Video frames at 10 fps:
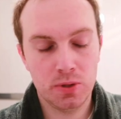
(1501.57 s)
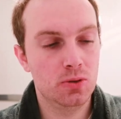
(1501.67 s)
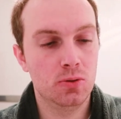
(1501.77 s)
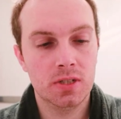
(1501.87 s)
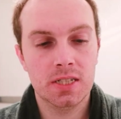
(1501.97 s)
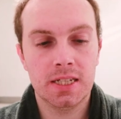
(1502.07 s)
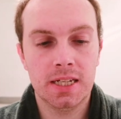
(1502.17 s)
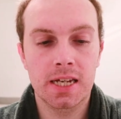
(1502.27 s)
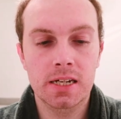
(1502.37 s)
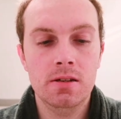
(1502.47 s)
Pure
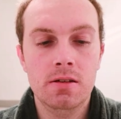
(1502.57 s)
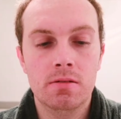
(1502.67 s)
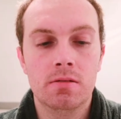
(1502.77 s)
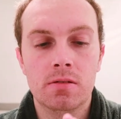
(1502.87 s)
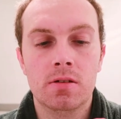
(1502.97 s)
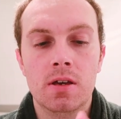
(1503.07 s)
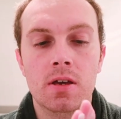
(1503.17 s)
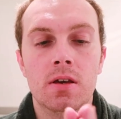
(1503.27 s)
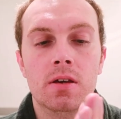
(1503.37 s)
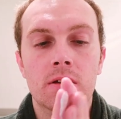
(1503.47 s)
Skin,
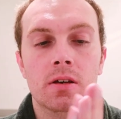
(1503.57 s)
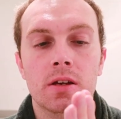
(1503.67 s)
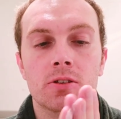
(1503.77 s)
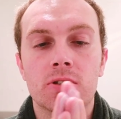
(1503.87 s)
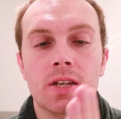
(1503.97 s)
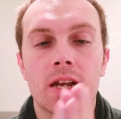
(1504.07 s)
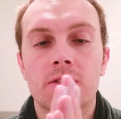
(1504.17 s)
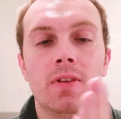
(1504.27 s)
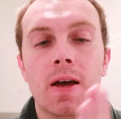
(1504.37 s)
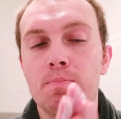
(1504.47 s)
and just kind
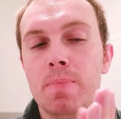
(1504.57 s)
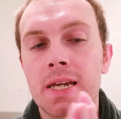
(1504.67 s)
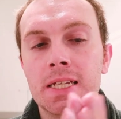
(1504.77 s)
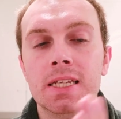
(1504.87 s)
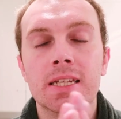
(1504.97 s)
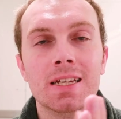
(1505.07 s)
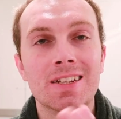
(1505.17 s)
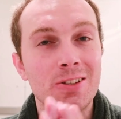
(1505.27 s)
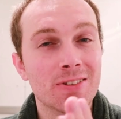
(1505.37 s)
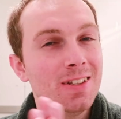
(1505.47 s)
of like mix it
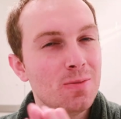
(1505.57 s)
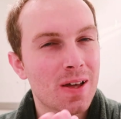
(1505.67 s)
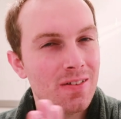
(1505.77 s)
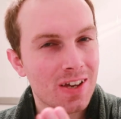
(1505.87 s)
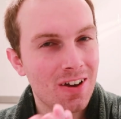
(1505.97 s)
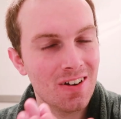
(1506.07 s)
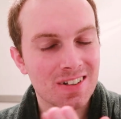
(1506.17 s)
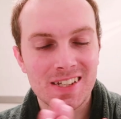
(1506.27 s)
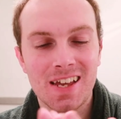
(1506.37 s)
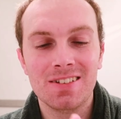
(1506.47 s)
in, do a little bit of a
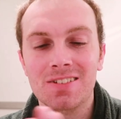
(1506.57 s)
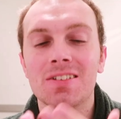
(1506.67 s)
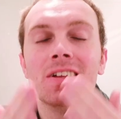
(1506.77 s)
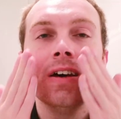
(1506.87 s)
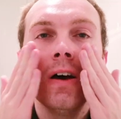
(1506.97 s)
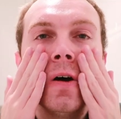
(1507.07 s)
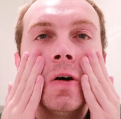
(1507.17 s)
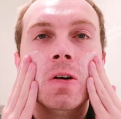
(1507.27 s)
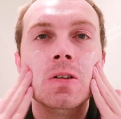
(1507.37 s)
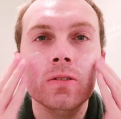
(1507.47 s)
cocktail
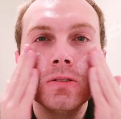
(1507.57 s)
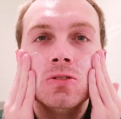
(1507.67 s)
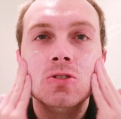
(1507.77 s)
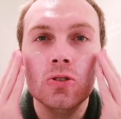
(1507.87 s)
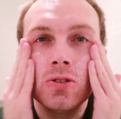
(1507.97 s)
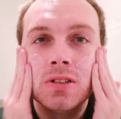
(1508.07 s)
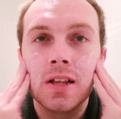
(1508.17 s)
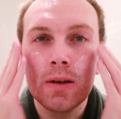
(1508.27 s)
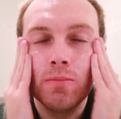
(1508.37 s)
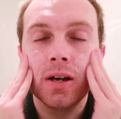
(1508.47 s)
and just
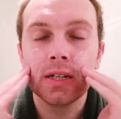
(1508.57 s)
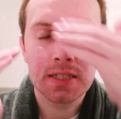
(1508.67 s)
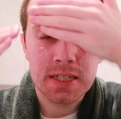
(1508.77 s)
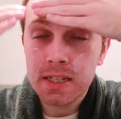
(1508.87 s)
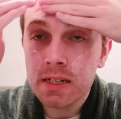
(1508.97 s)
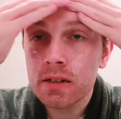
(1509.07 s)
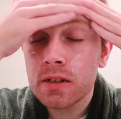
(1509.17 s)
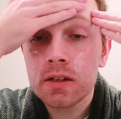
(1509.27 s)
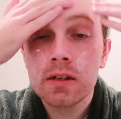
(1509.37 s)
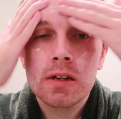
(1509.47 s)
let my skin
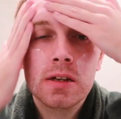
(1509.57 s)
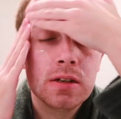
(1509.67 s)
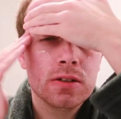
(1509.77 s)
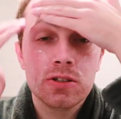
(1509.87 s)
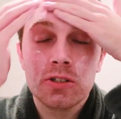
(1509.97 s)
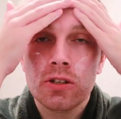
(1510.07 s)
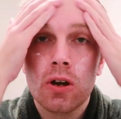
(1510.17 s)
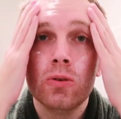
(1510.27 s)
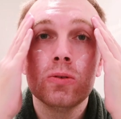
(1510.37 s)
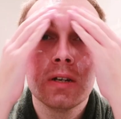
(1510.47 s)

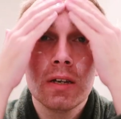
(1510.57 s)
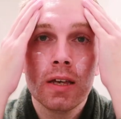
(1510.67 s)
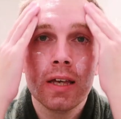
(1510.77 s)
soak